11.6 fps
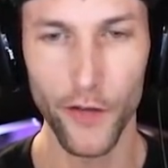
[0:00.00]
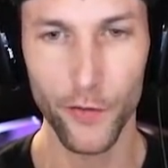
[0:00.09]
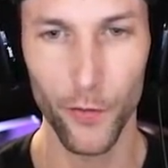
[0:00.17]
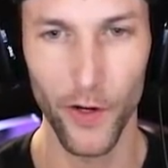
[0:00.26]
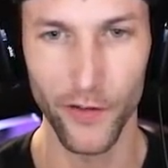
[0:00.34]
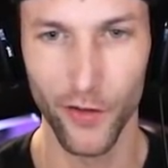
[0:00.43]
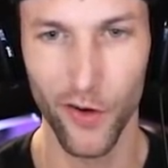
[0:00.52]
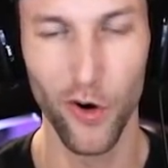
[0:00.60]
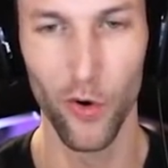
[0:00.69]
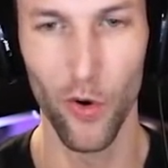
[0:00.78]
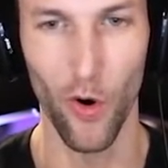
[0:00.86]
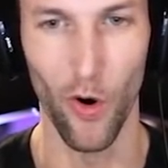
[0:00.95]
this one's
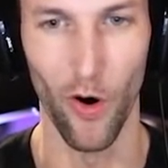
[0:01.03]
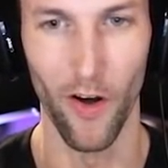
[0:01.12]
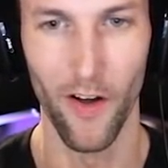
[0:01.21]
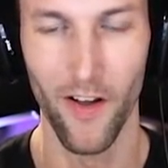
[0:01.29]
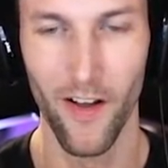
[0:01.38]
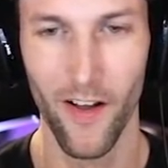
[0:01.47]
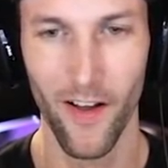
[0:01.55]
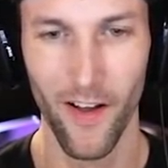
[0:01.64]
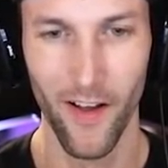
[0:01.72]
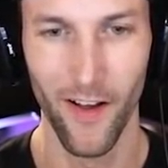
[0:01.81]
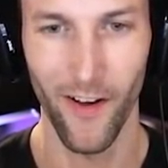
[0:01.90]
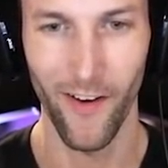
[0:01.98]
cool.
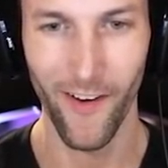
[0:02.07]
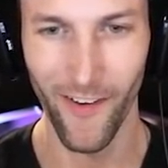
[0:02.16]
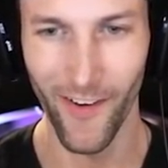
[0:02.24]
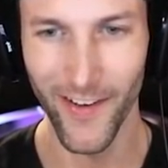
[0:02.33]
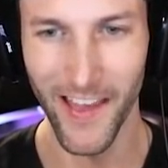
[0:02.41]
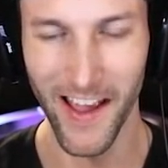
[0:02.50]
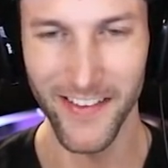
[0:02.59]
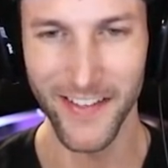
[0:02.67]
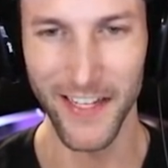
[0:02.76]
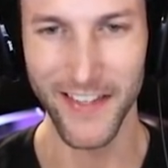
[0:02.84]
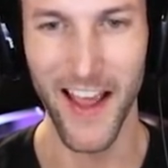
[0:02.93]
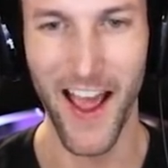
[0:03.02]
Oh yeah, he's
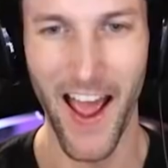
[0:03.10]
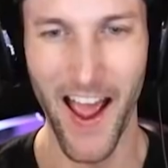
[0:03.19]
got the